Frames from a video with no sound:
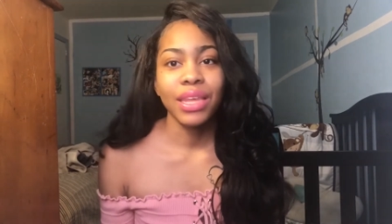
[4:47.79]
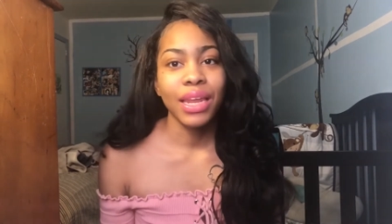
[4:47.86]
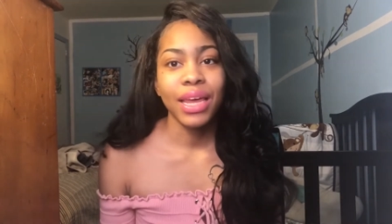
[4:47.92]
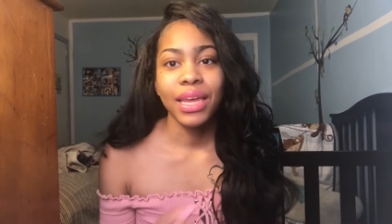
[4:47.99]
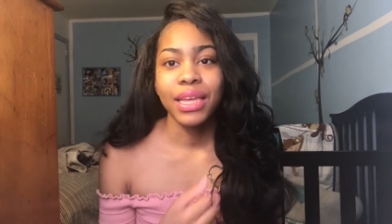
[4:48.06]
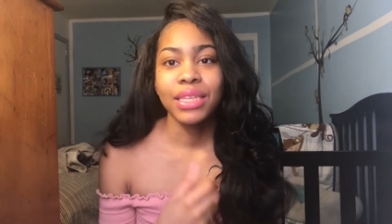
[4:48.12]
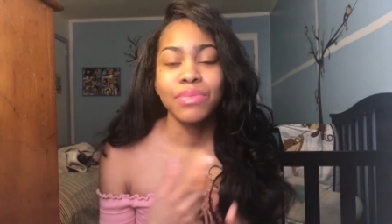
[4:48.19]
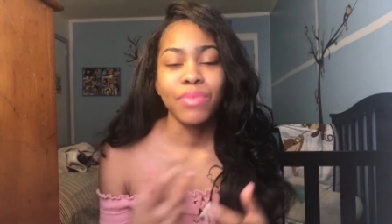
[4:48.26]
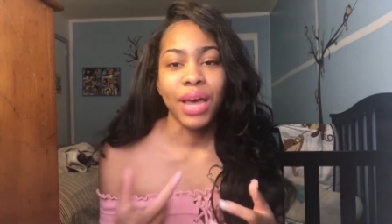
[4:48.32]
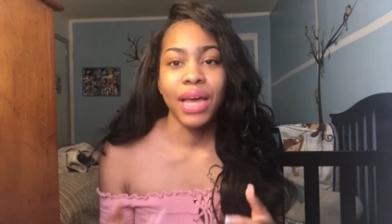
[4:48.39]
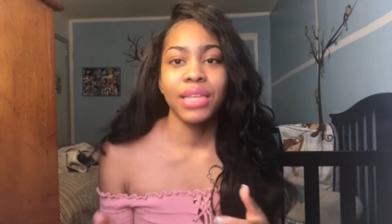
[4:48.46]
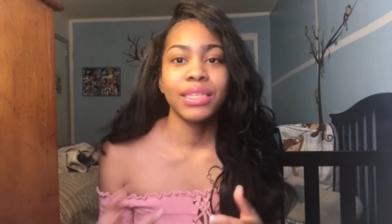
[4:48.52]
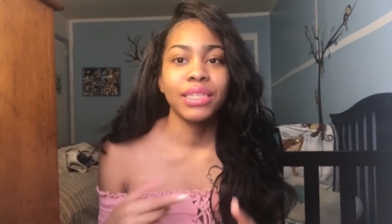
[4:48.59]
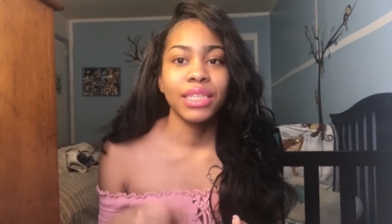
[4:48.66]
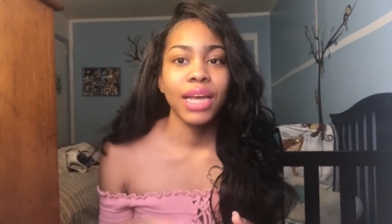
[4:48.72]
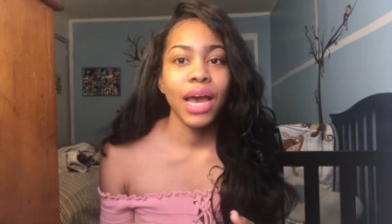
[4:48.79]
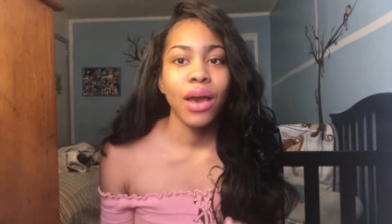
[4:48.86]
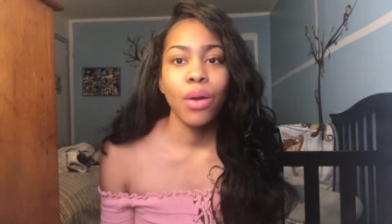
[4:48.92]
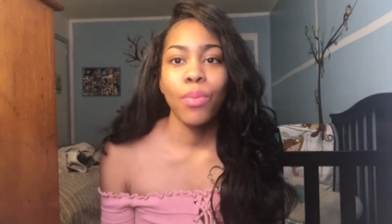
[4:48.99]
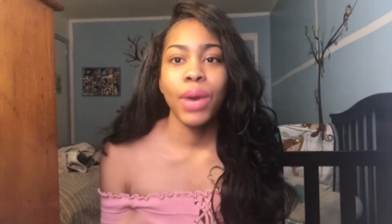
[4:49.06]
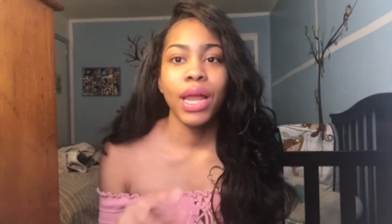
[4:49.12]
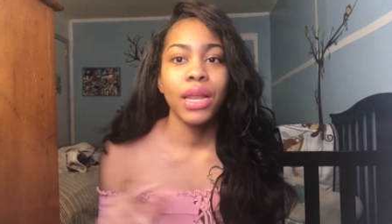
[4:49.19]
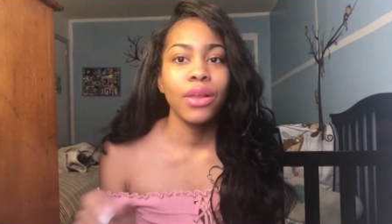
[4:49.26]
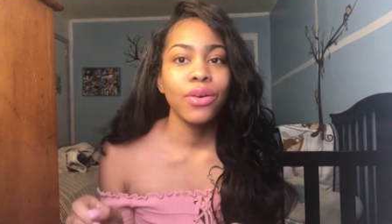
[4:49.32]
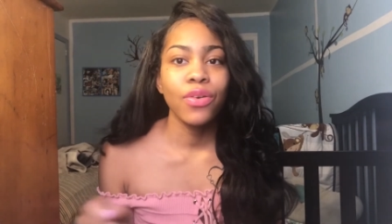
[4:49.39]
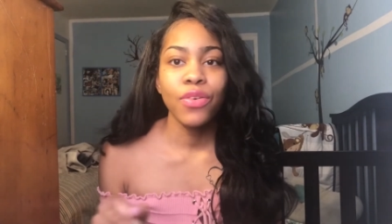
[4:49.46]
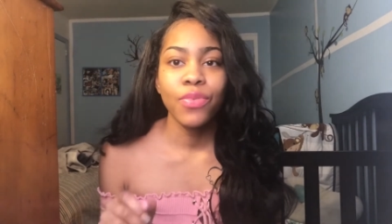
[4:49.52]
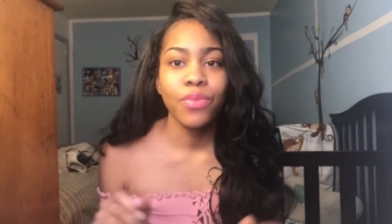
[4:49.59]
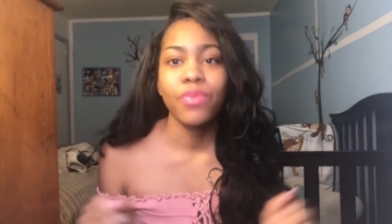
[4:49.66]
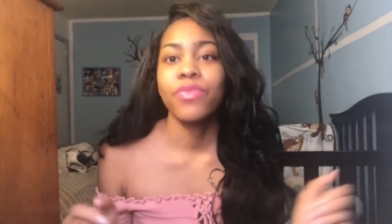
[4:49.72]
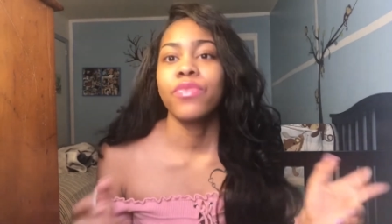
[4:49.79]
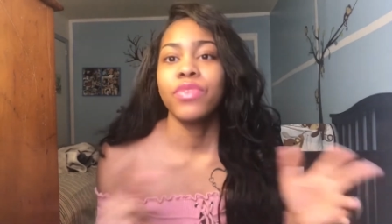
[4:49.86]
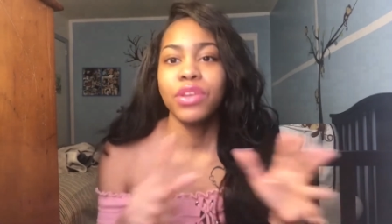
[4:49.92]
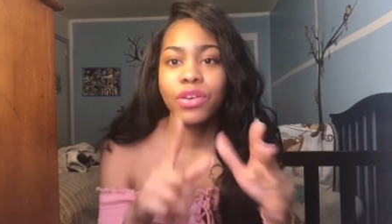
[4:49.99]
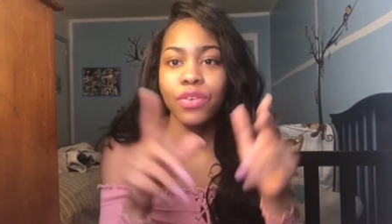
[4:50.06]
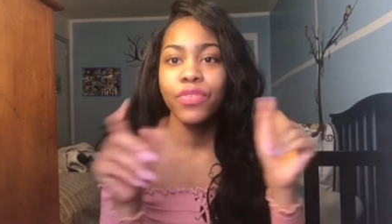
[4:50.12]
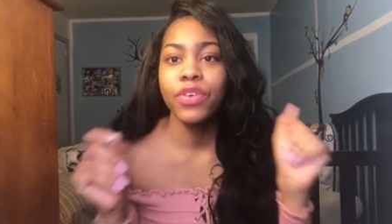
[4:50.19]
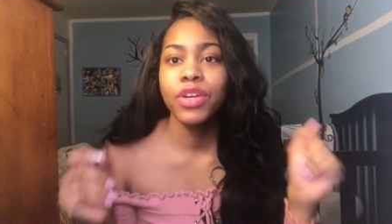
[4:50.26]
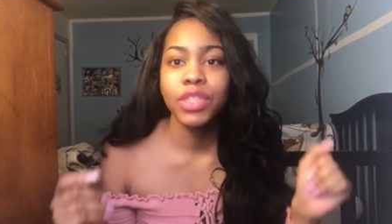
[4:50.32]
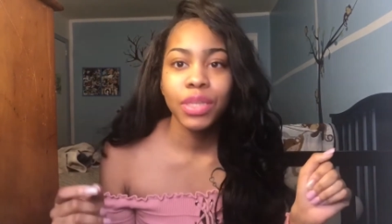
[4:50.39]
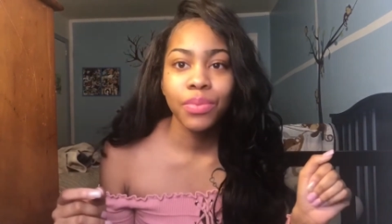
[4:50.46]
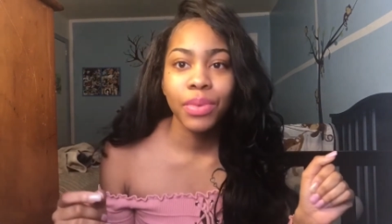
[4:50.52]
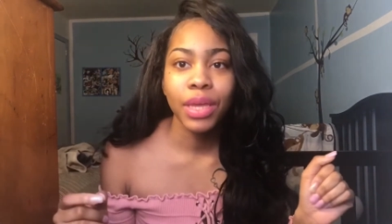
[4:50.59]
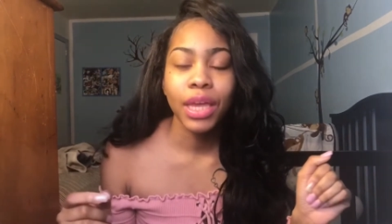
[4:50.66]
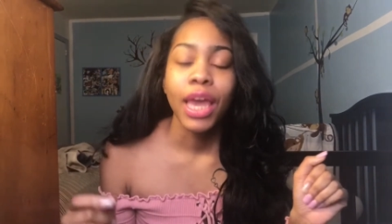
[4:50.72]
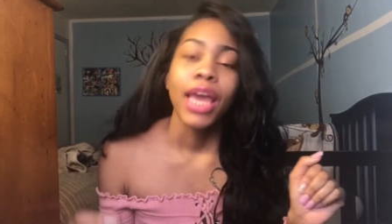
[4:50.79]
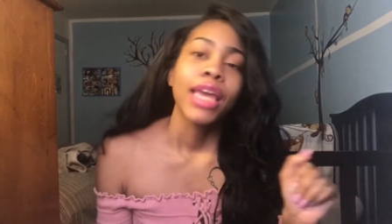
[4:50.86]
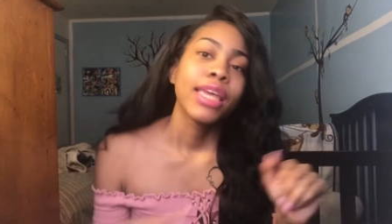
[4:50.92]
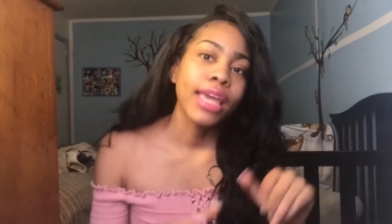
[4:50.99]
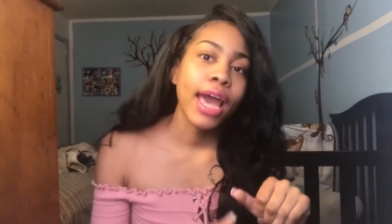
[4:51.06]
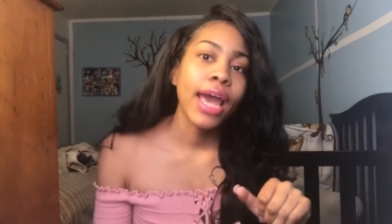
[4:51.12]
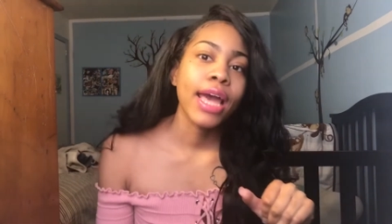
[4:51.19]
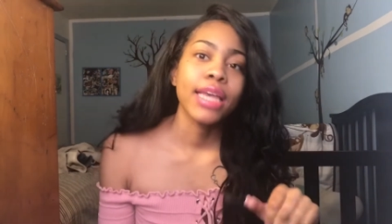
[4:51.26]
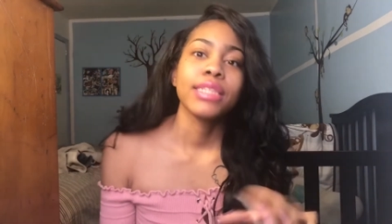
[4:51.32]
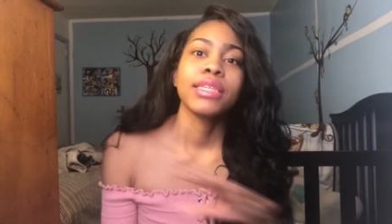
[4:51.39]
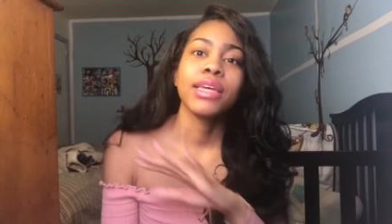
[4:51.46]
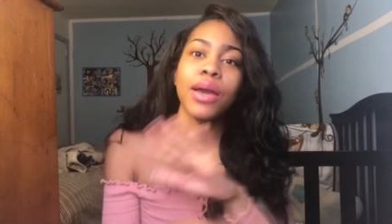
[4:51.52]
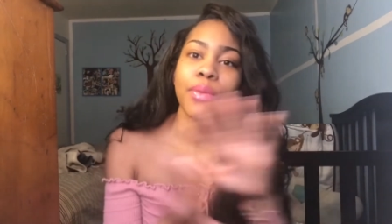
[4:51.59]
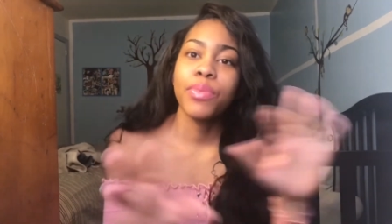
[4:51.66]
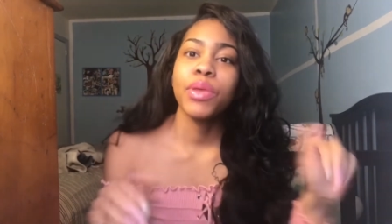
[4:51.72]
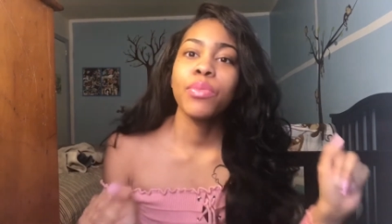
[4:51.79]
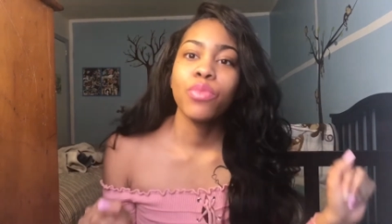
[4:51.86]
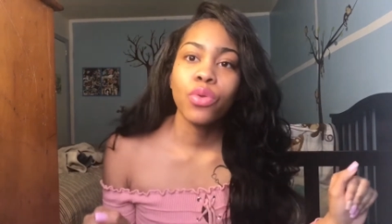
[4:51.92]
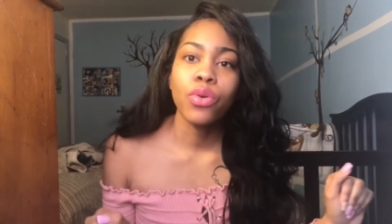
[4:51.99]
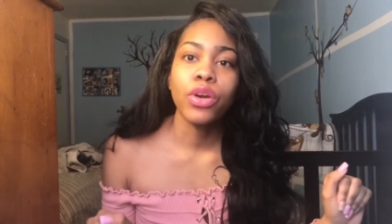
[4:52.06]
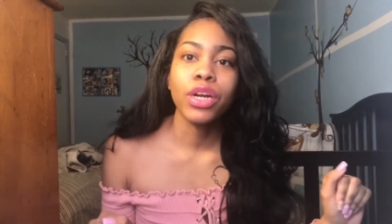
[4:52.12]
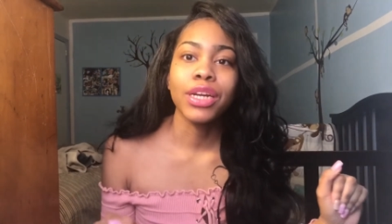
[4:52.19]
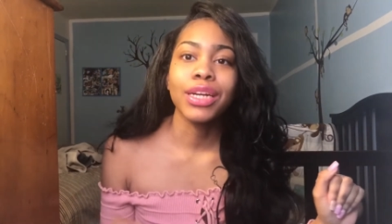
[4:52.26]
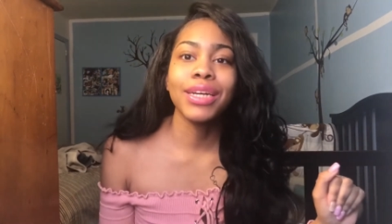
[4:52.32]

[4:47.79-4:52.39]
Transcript: Like, it's my child, my little version of me. Yes, come be born.